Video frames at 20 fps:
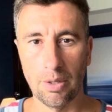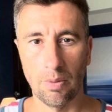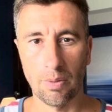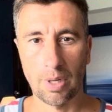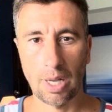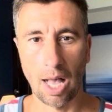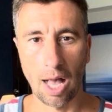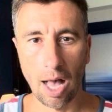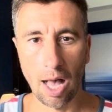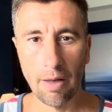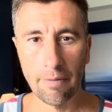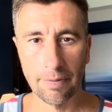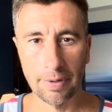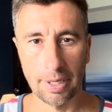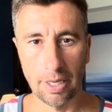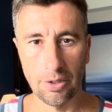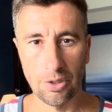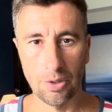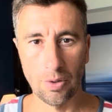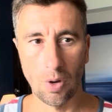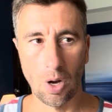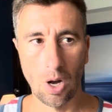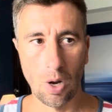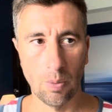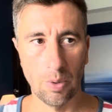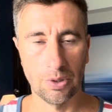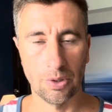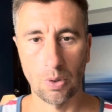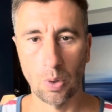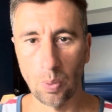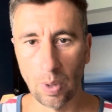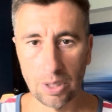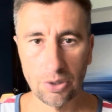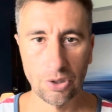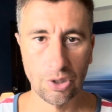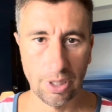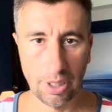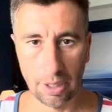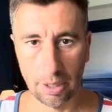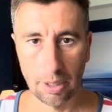confident. You always are
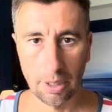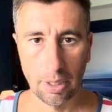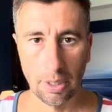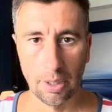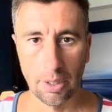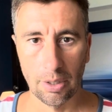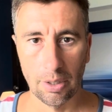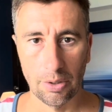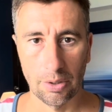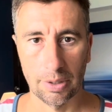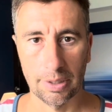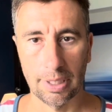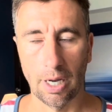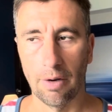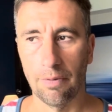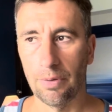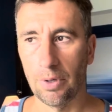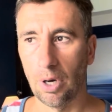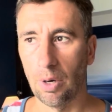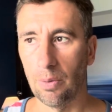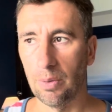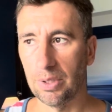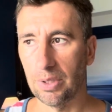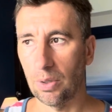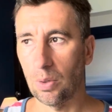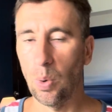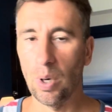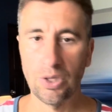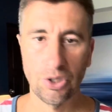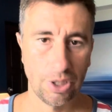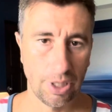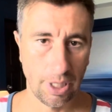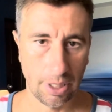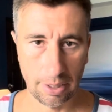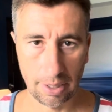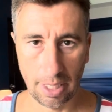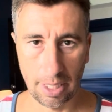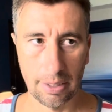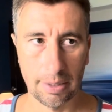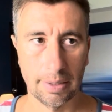questioning yourself. You always are questioning
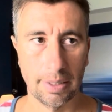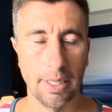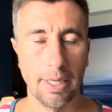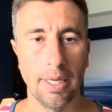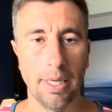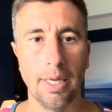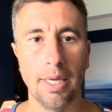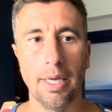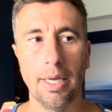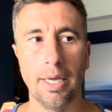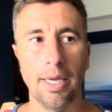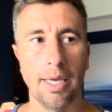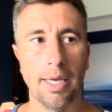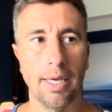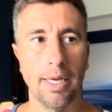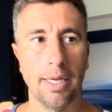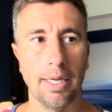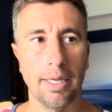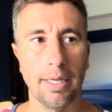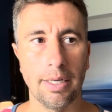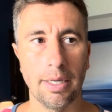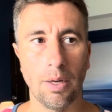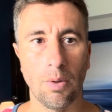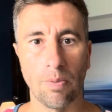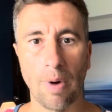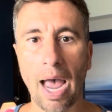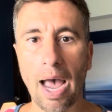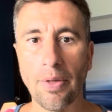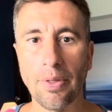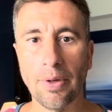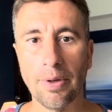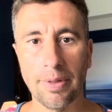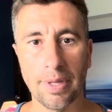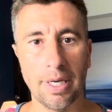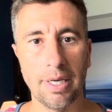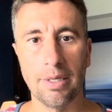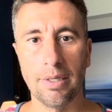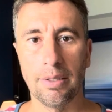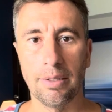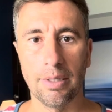things, and rather
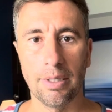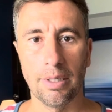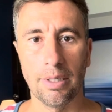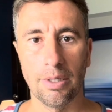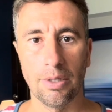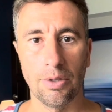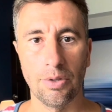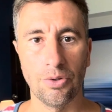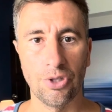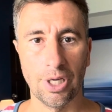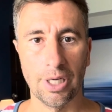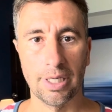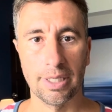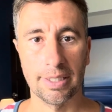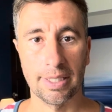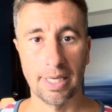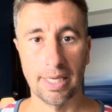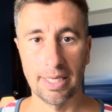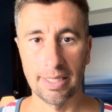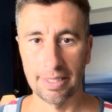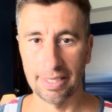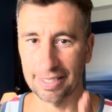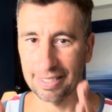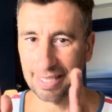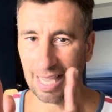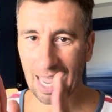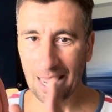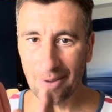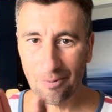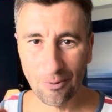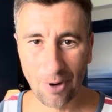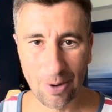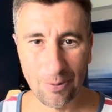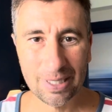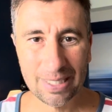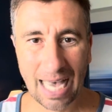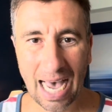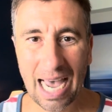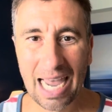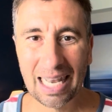than just the same way
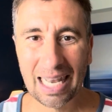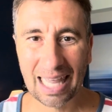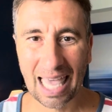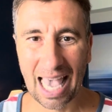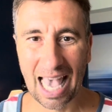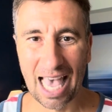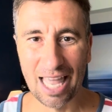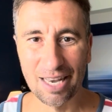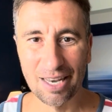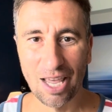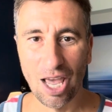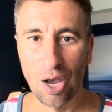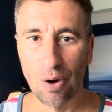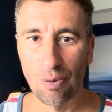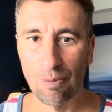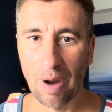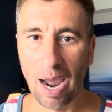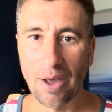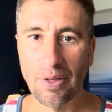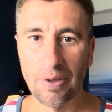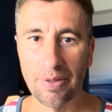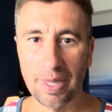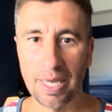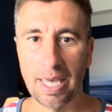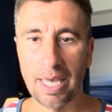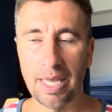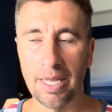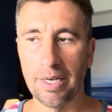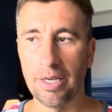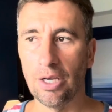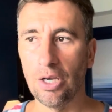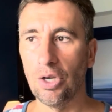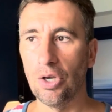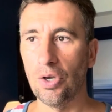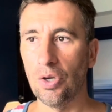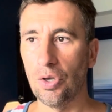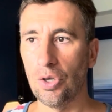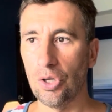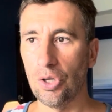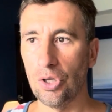with Thailand, rather than
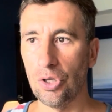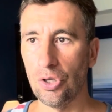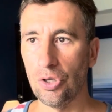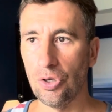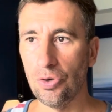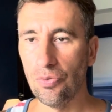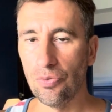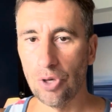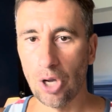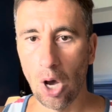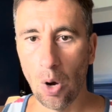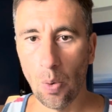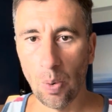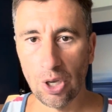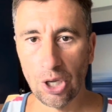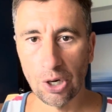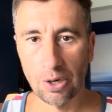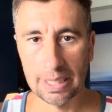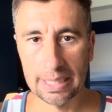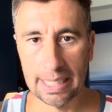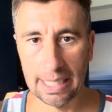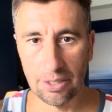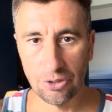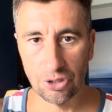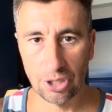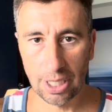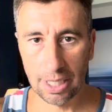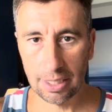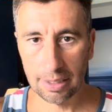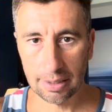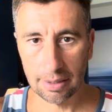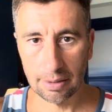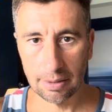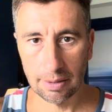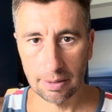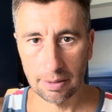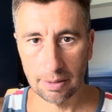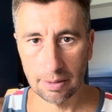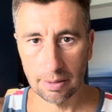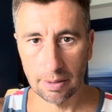what your attention is,
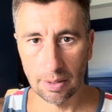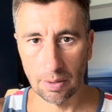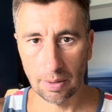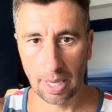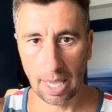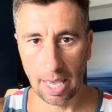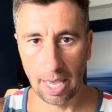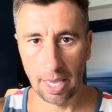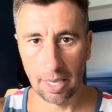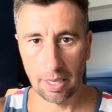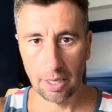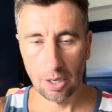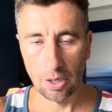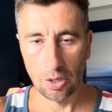okay,